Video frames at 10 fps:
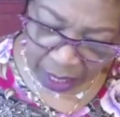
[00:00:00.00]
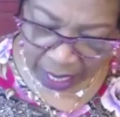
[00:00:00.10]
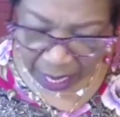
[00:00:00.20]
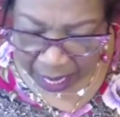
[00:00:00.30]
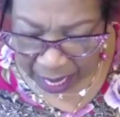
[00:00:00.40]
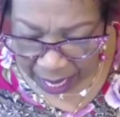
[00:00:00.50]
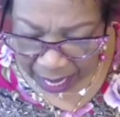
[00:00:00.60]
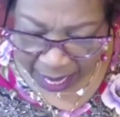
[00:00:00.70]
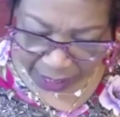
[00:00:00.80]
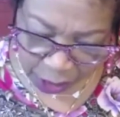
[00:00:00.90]

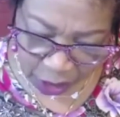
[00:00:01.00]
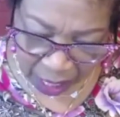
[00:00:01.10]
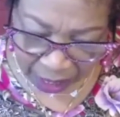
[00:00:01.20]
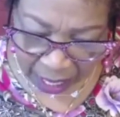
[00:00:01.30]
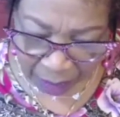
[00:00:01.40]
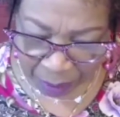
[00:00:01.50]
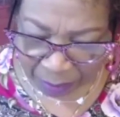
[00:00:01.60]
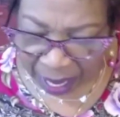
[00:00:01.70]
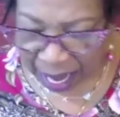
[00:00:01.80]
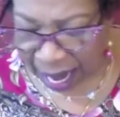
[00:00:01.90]
Yay,
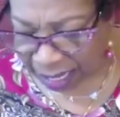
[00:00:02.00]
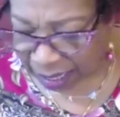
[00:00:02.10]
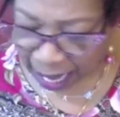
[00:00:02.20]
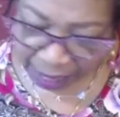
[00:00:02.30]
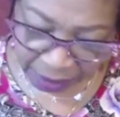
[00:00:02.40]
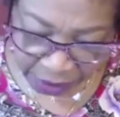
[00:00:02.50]
shakababa anda.